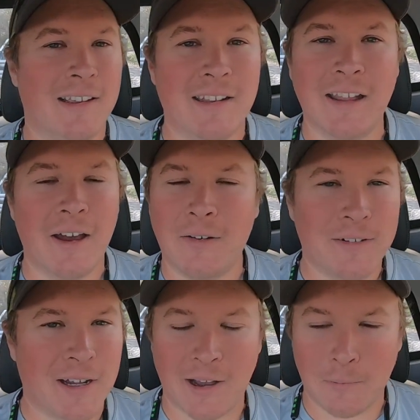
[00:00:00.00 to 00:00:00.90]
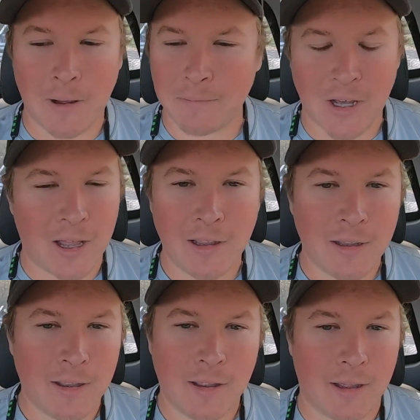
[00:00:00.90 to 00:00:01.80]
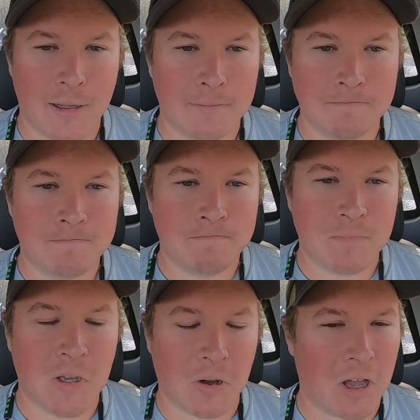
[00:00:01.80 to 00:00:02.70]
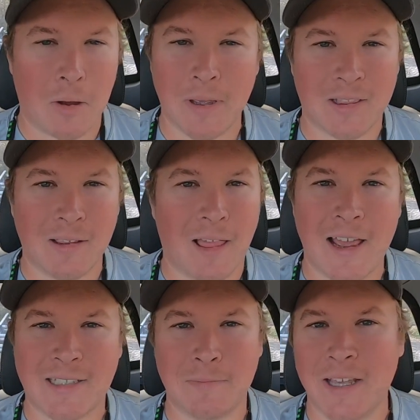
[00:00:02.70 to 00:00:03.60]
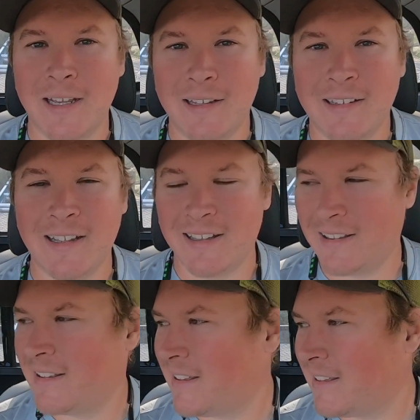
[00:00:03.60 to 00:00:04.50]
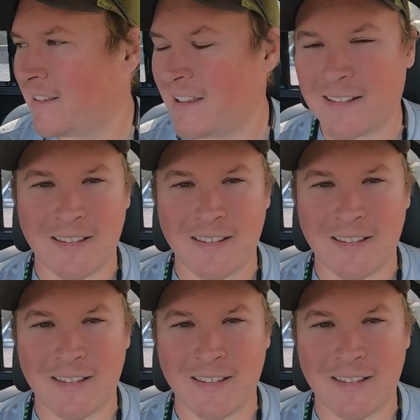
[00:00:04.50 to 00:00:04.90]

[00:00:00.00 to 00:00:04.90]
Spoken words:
no, I'm not. Don't call me at the last minute. That's